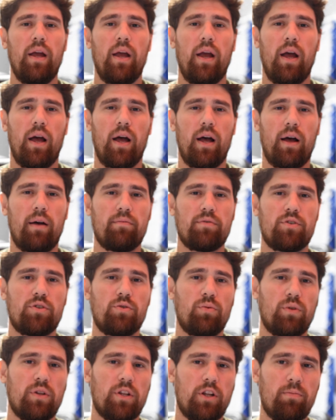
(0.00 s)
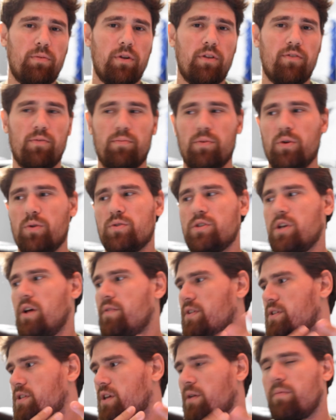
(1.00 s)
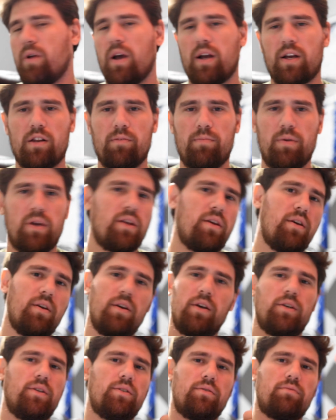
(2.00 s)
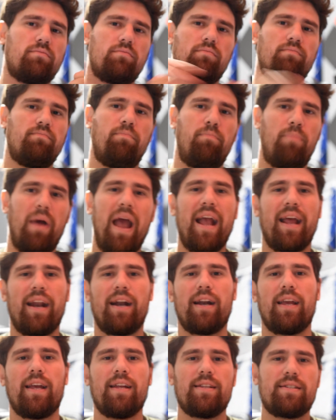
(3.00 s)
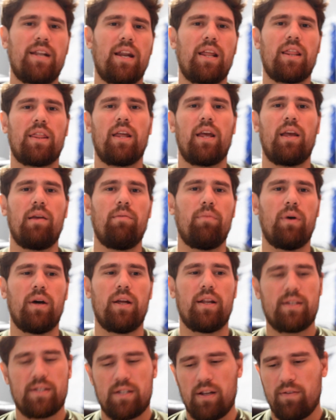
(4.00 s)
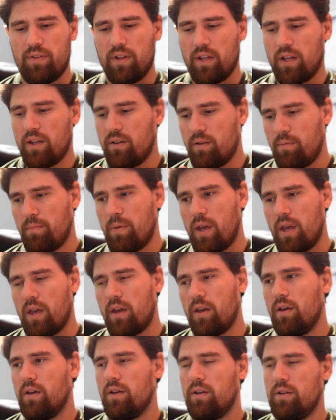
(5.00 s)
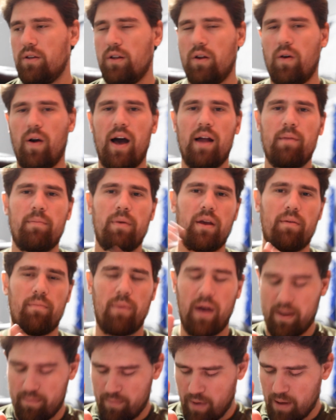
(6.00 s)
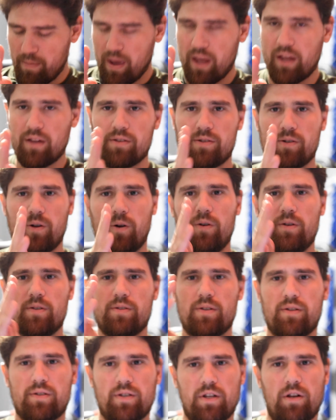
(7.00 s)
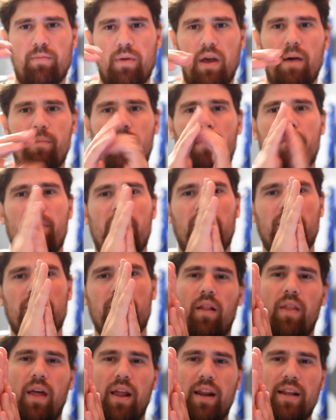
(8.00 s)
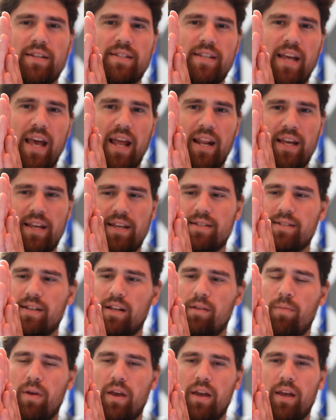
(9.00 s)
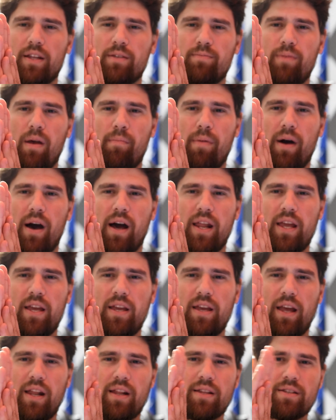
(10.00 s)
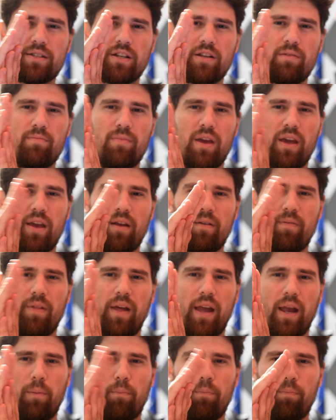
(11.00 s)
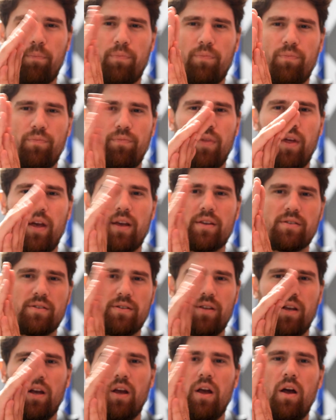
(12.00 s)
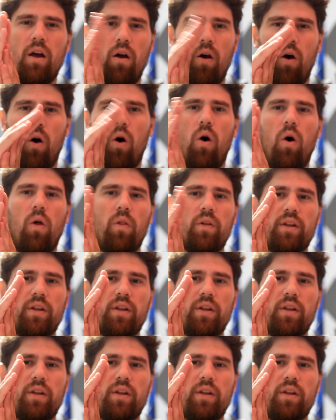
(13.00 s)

to a little bit of abuse. Obviously I'm not going to be banging it against anything, but it's definitely going to be, you know, on me. My main concern is it's going to be on my belt, and that antenna is going to be against my body, and it's going to be like this all the